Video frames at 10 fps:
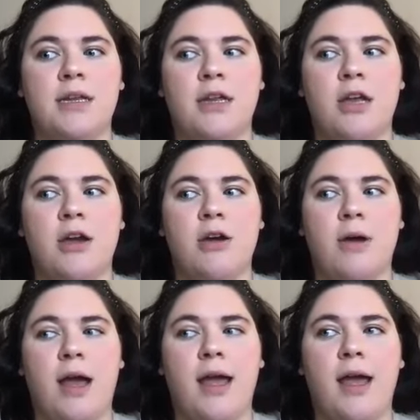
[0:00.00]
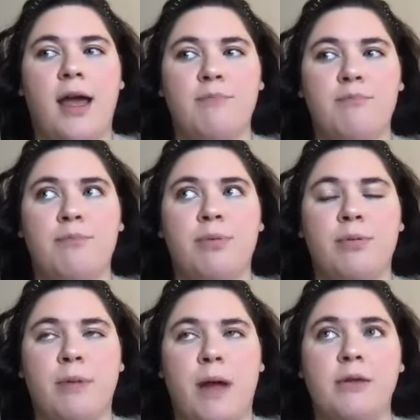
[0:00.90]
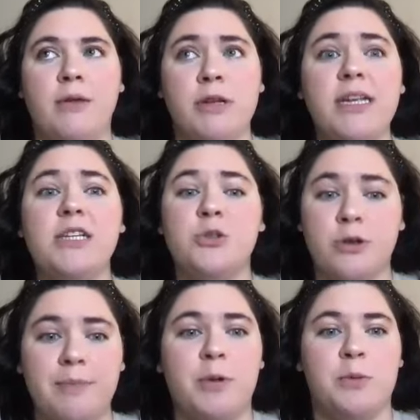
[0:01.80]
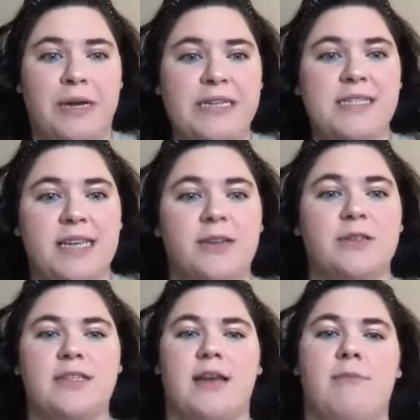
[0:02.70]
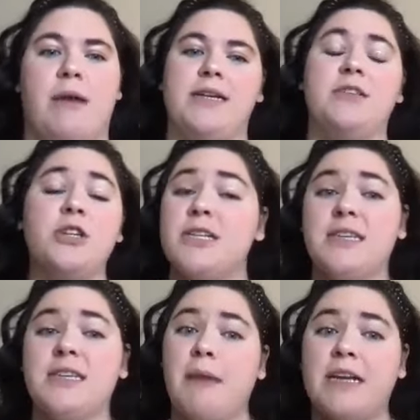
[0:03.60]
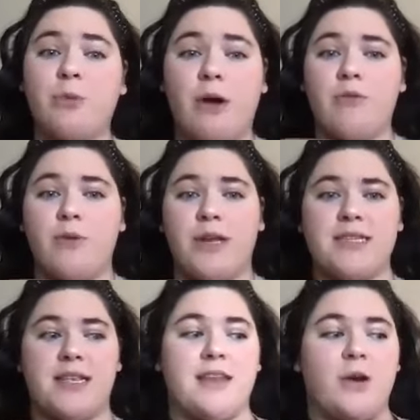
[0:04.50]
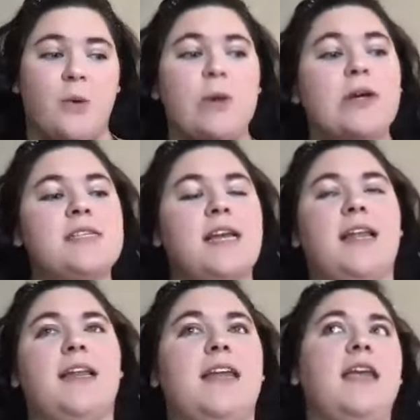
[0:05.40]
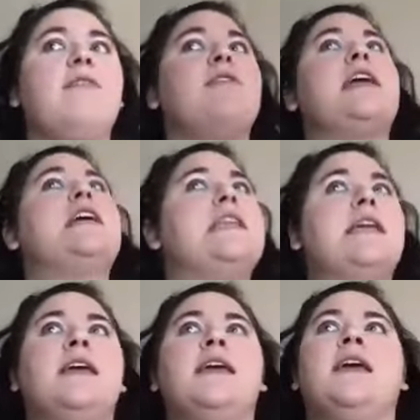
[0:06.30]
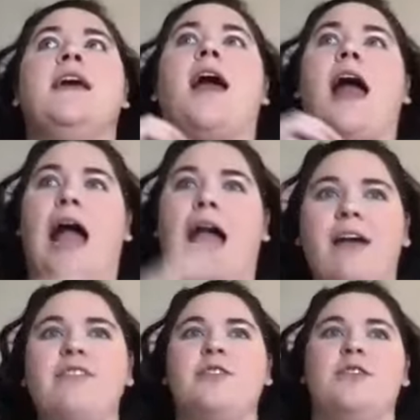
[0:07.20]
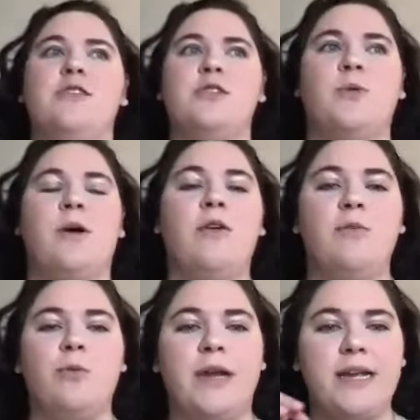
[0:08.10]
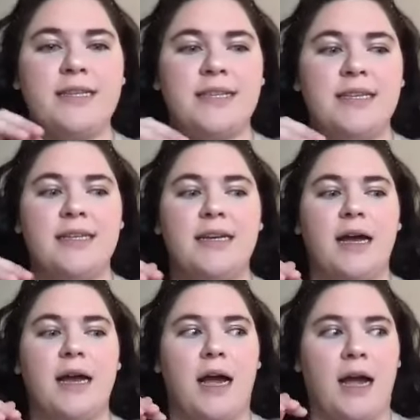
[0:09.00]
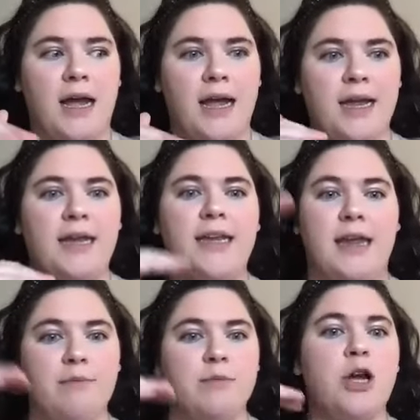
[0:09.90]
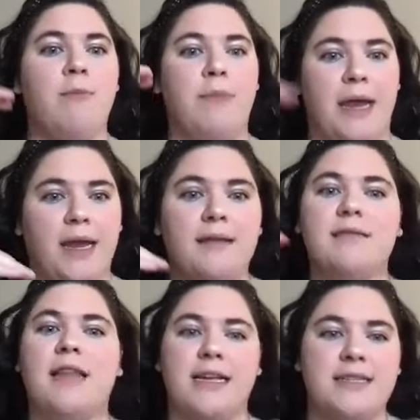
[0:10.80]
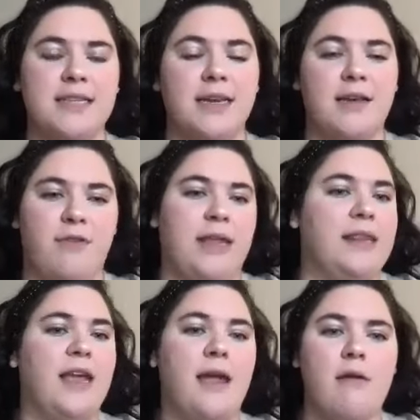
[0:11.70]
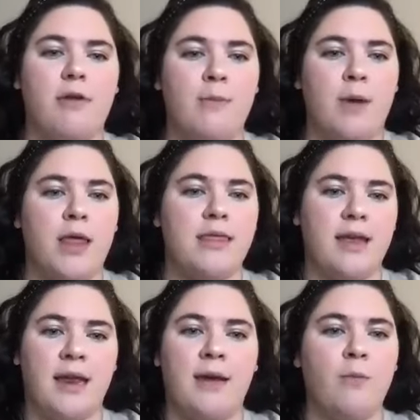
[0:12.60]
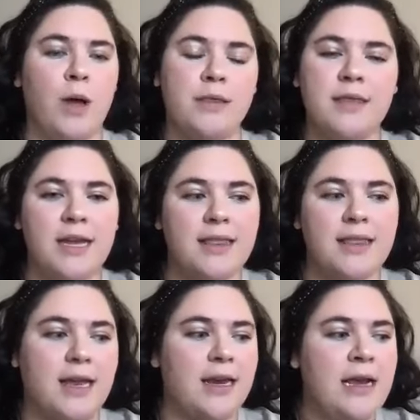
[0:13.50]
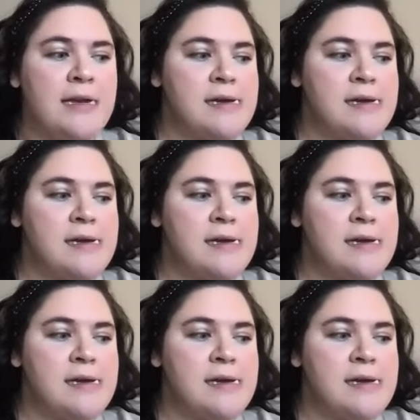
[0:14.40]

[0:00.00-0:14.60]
you know, I really tripled my sales and just in my 12 weeks in the course. And even after those 12 weeks, I keep jumping like significantly every month. And one thing that